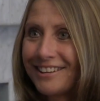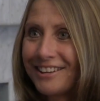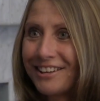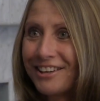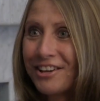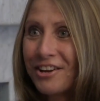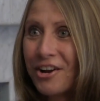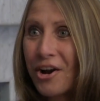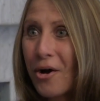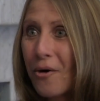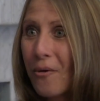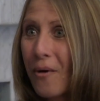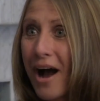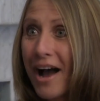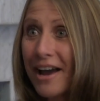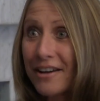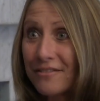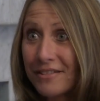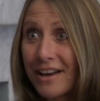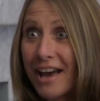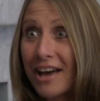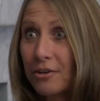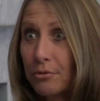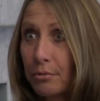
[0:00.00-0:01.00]
you know,
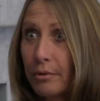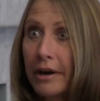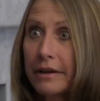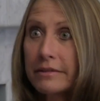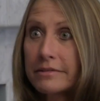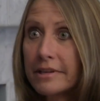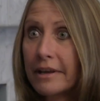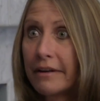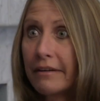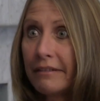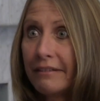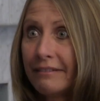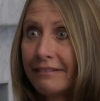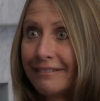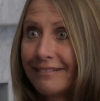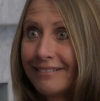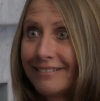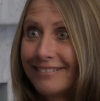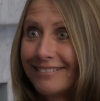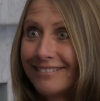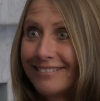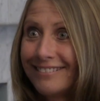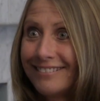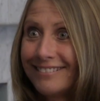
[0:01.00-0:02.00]
I've got a rec center
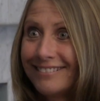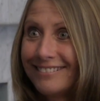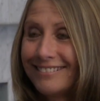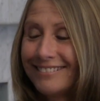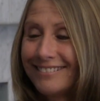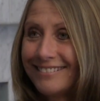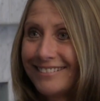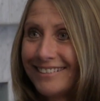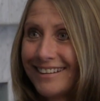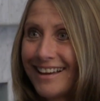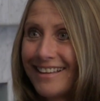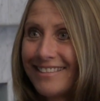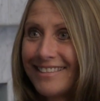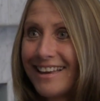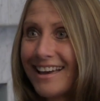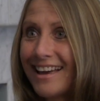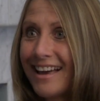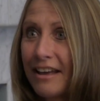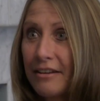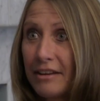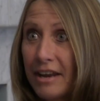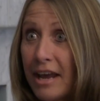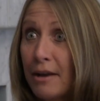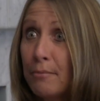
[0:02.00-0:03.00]

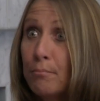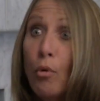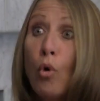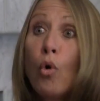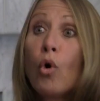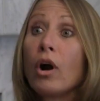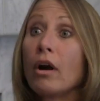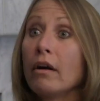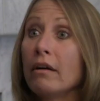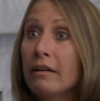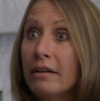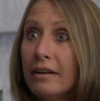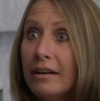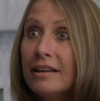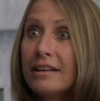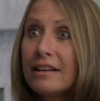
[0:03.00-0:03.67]
and more.